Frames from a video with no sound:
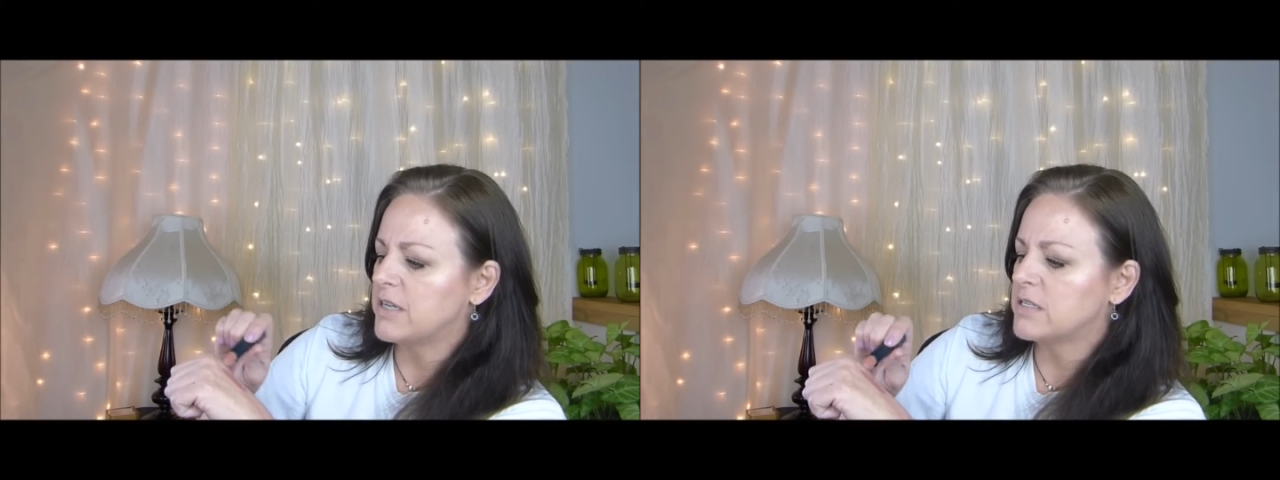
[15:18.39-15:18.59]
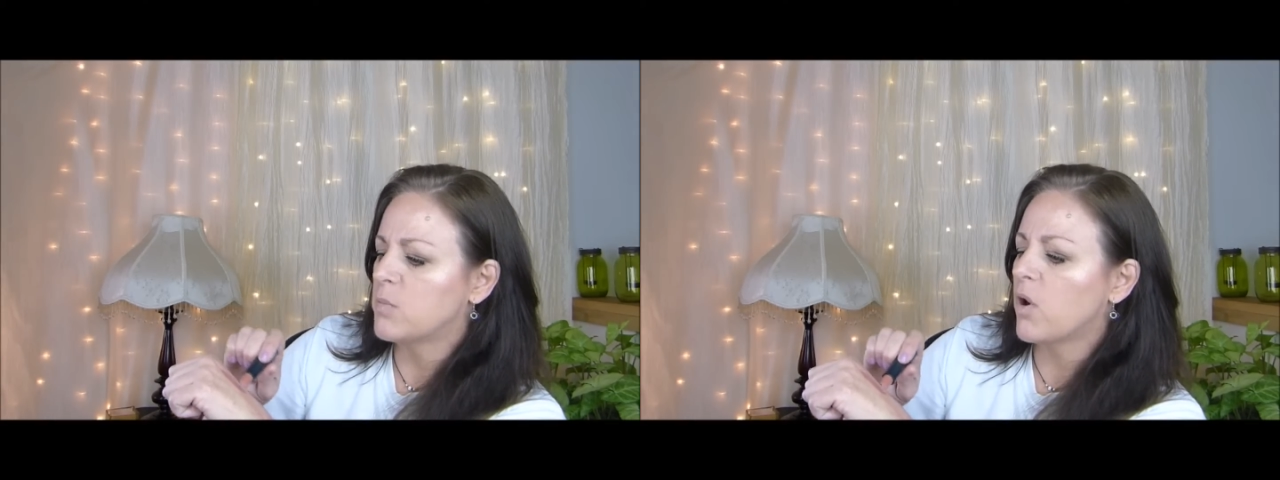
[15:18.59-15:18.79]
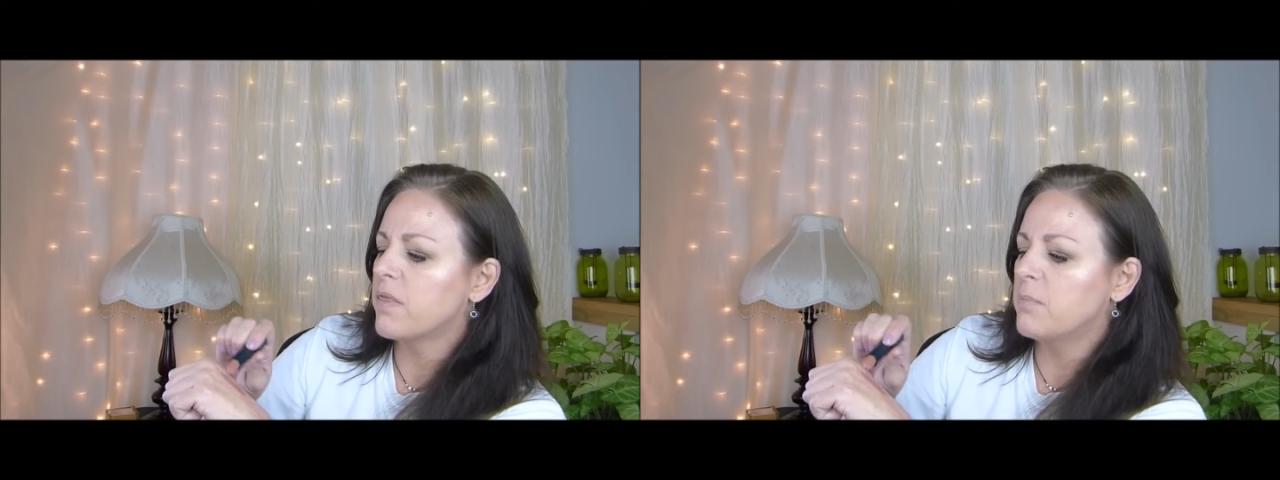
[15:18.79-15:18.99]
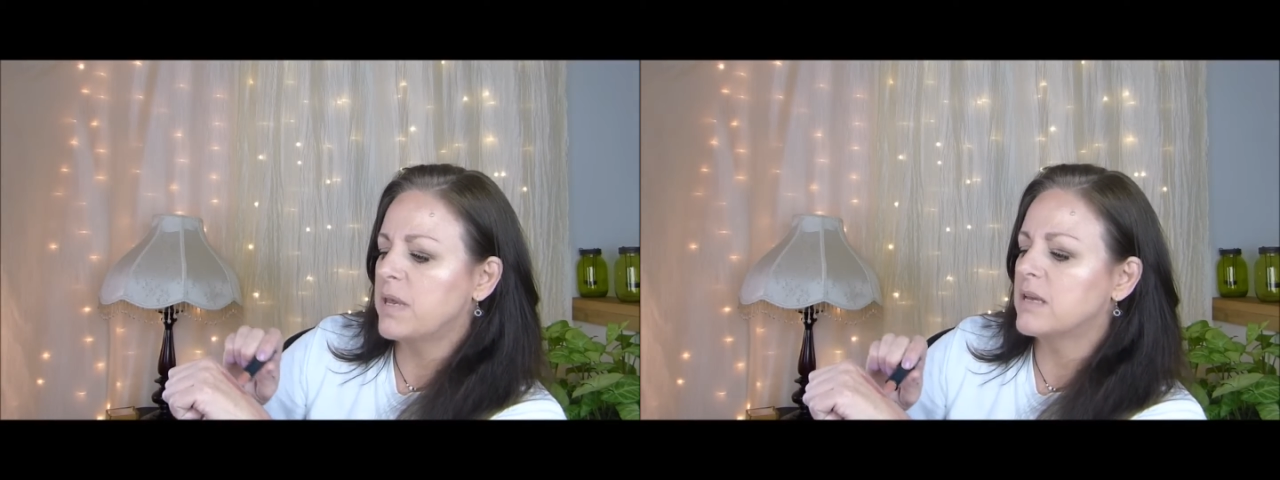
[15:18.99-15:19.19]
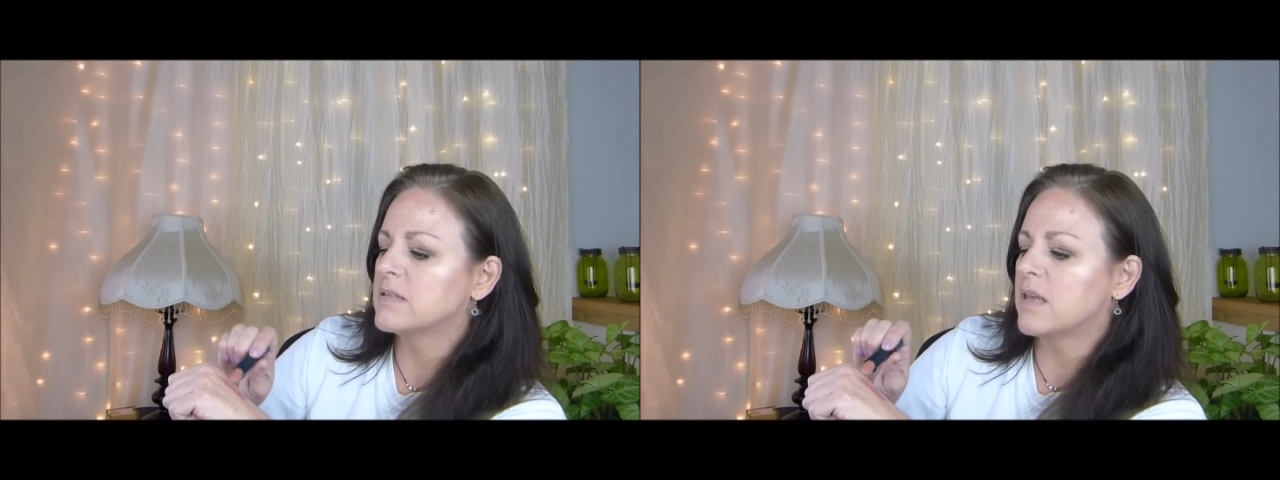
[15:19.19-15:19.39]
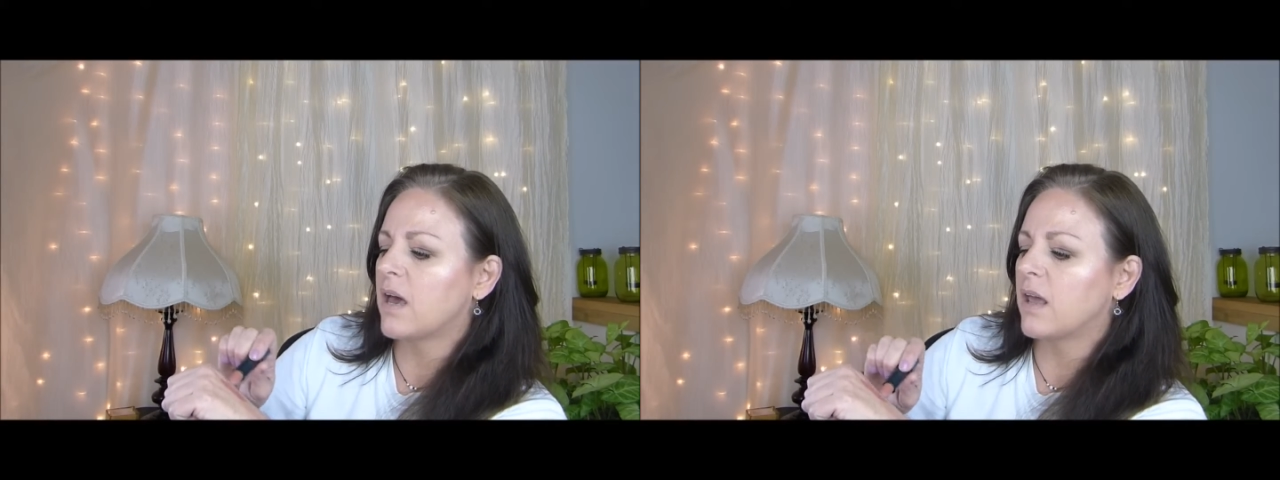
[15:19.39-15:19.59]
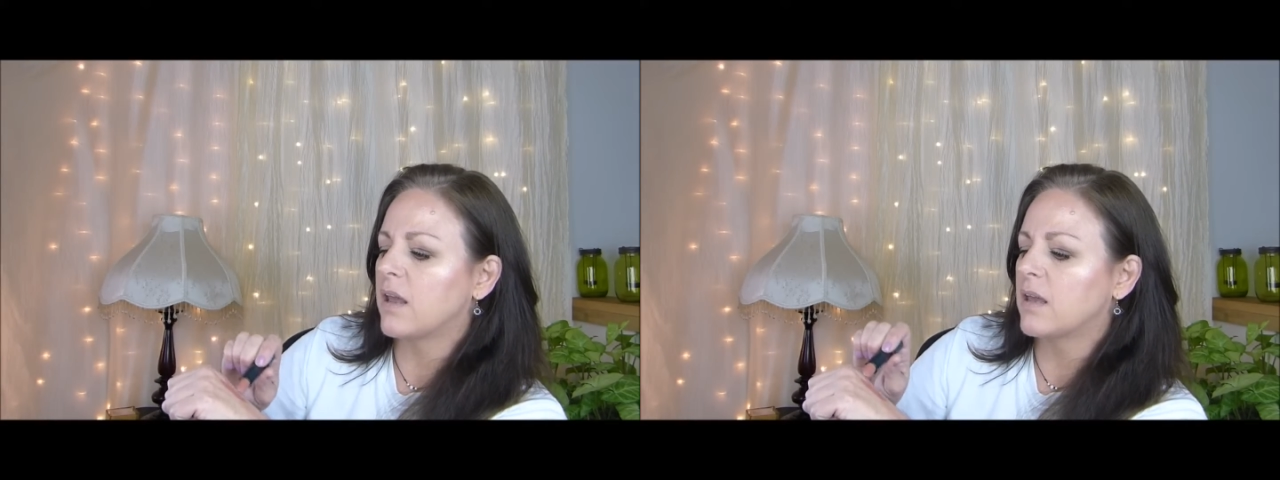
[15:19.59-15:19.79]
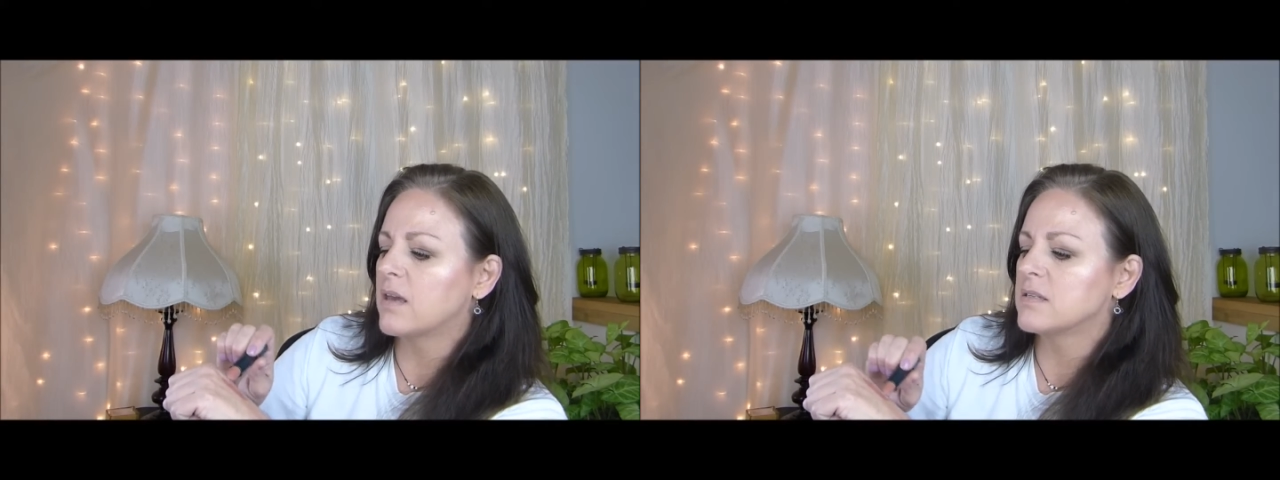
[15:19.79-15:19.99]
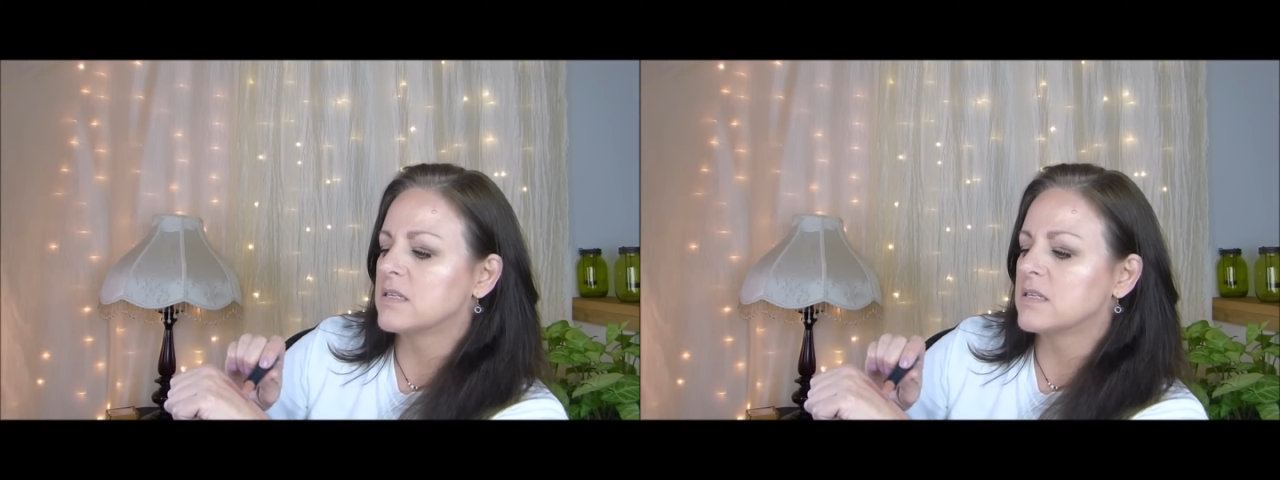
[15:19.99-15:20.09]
It's more on the pink side, I guess.